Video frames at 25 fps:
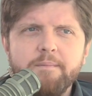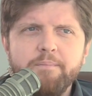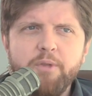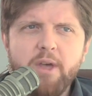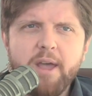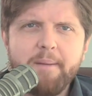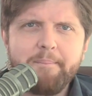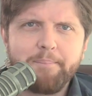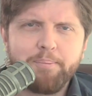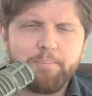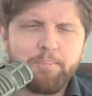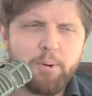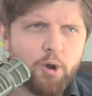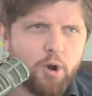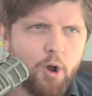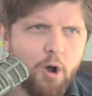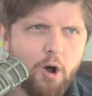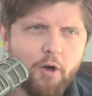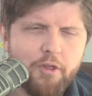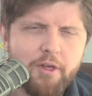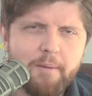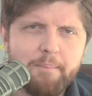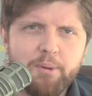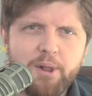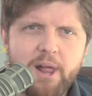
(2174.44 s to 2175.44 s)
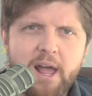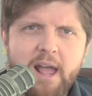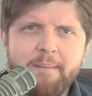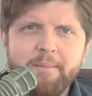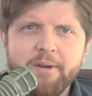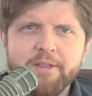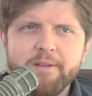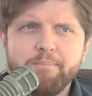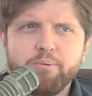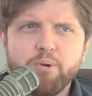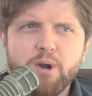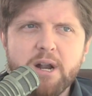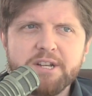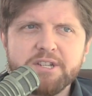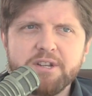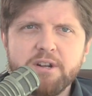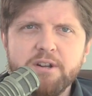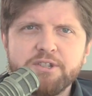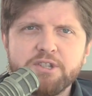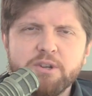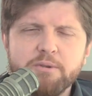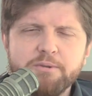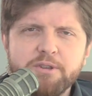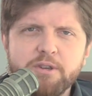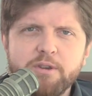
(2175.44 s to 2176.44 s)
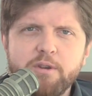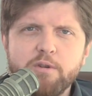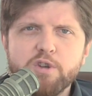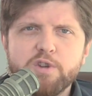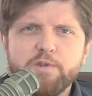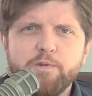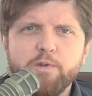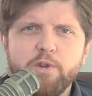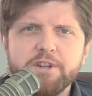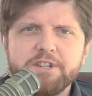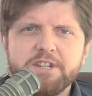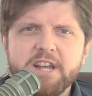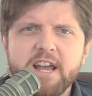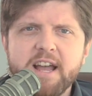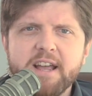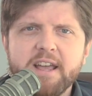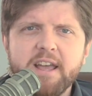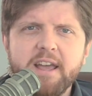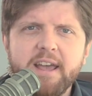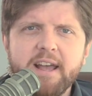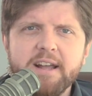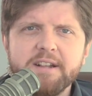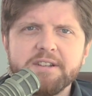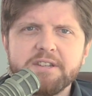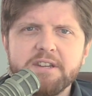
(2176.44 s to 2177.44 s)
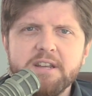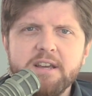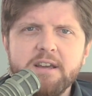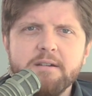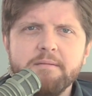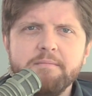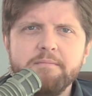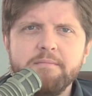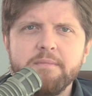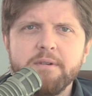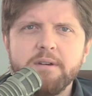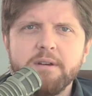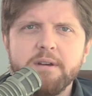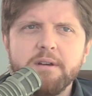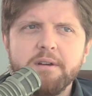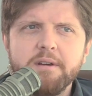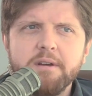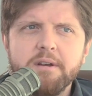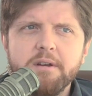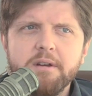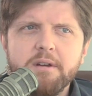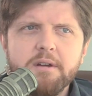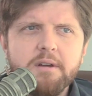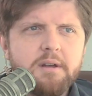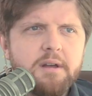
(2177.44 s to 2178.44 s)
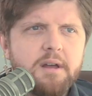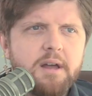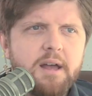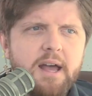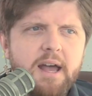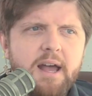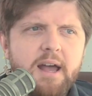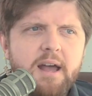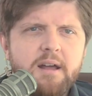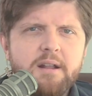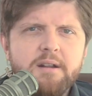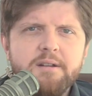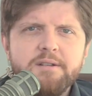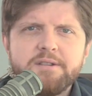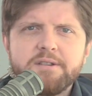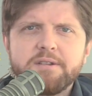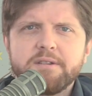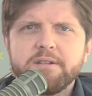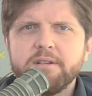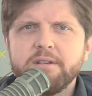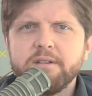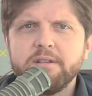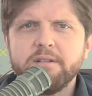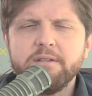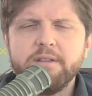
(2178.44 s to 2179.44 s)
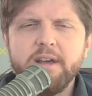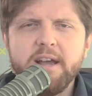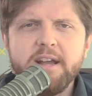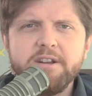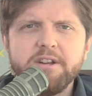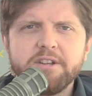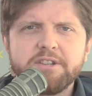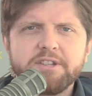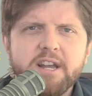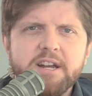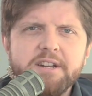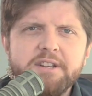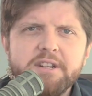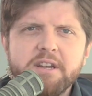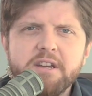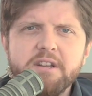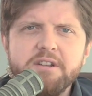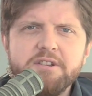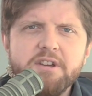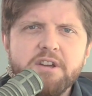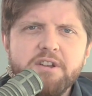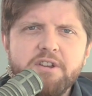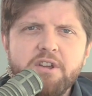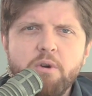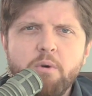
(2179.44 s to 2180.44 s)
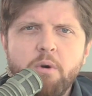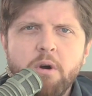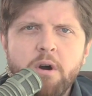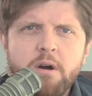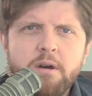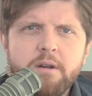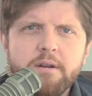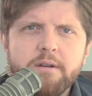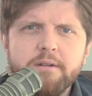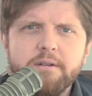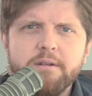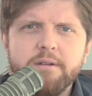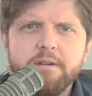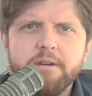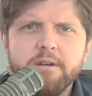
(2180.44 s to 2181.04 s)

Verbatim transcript: They put all the blame on the president, so it's a useful attack against him. And they just get to continue on.